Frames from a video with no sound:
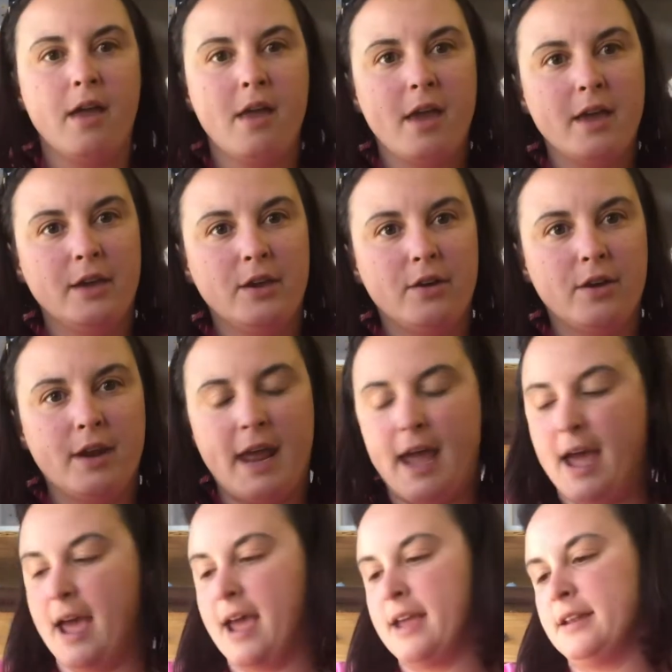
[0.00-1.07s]
You can
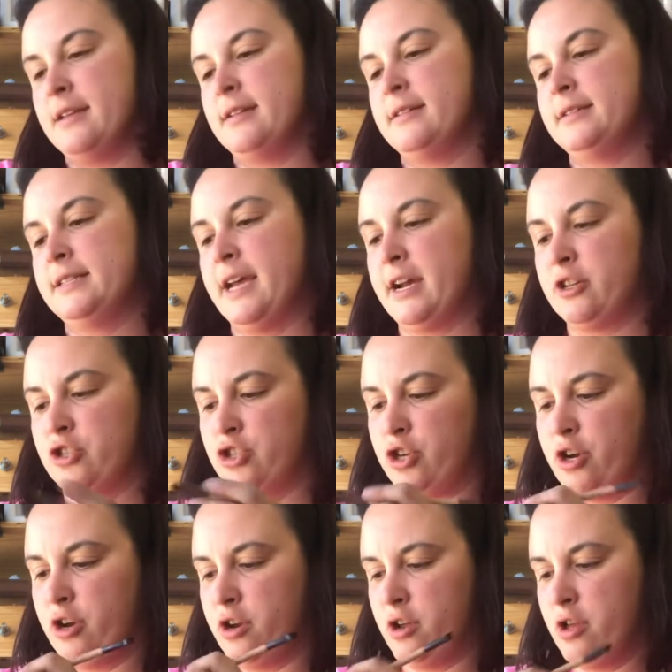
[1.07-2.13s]
add
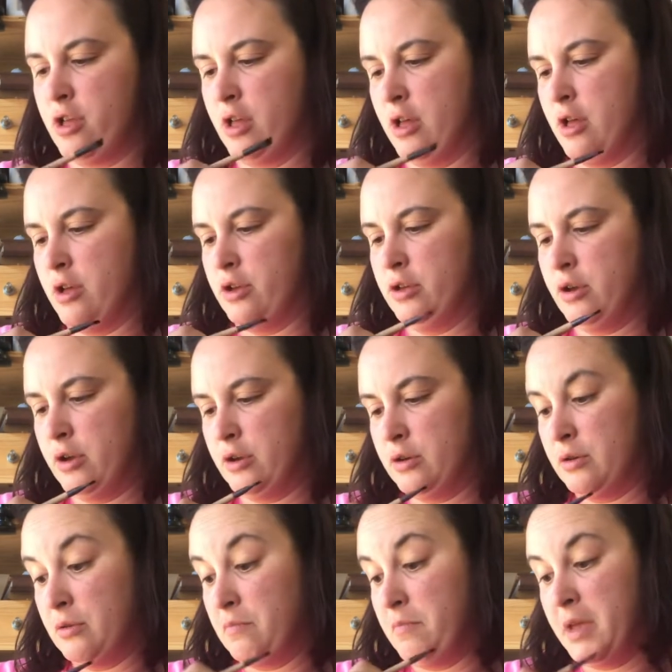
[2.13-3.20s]
texture. You can
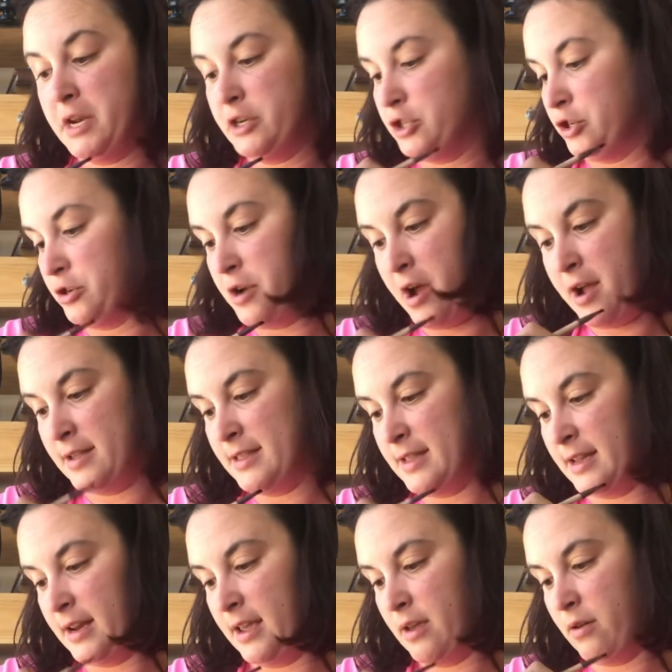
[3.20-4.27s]
do miniature knots
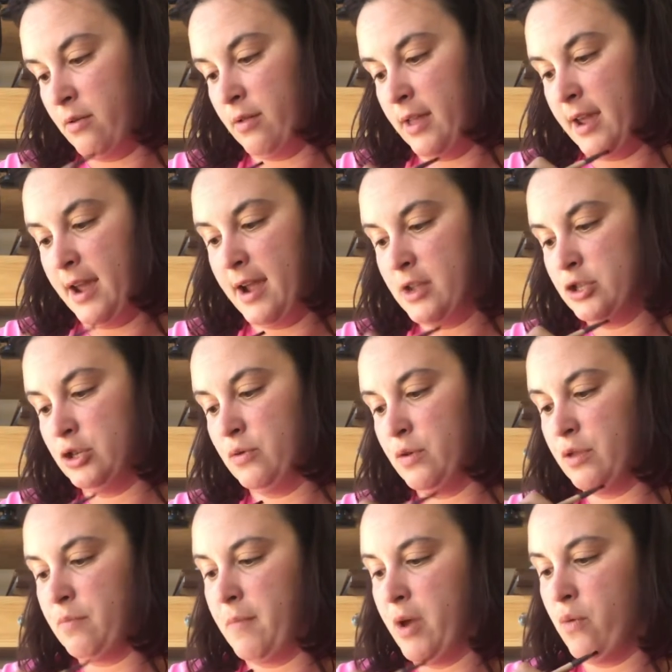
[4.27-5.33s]
in it, like I do
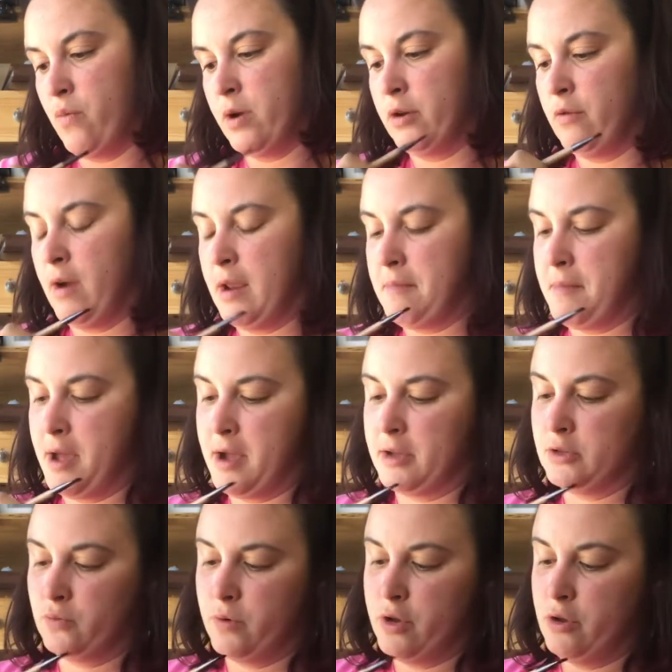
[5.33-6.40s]
with my wood grain mugs,
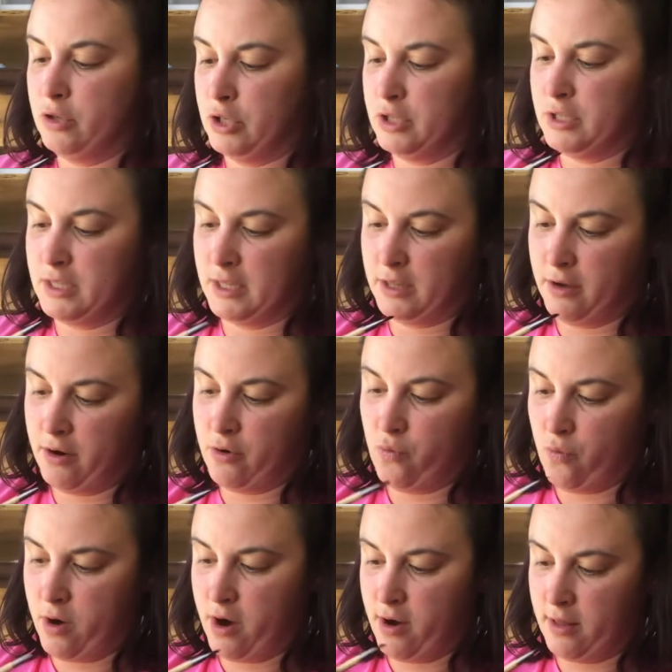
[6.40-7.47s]
where you just sit there and
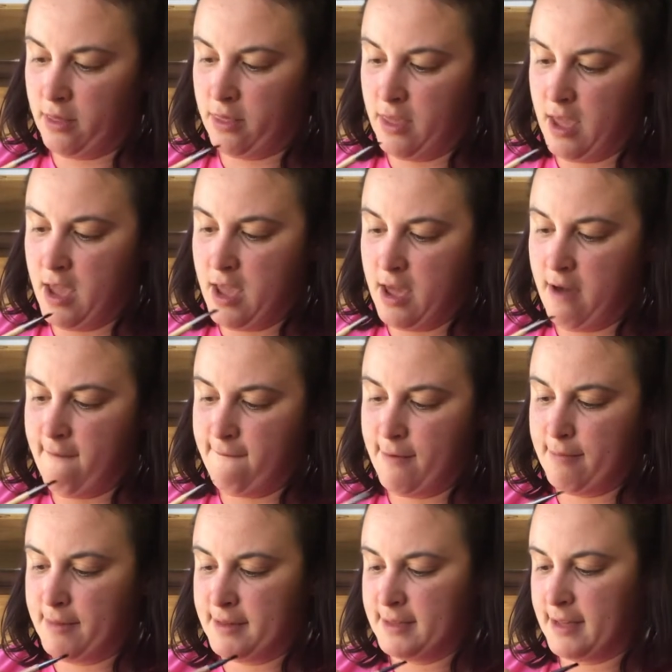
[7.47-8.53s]
work the ink out from
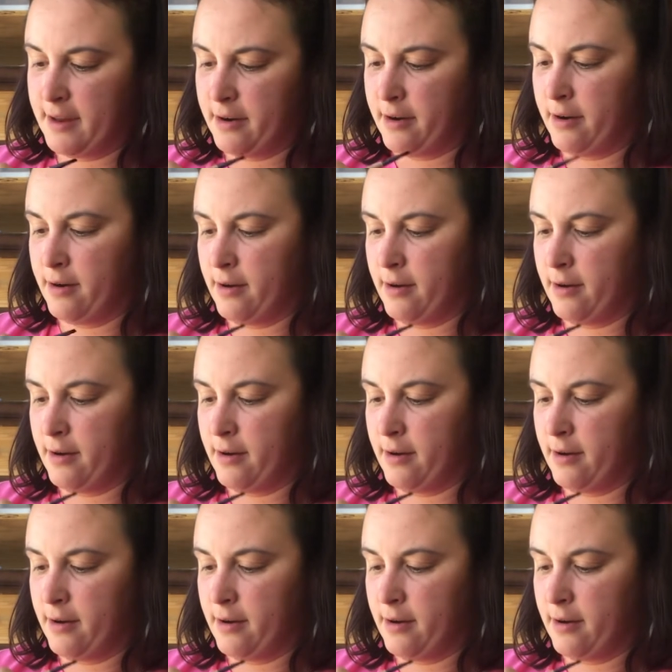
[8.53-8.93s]
the center.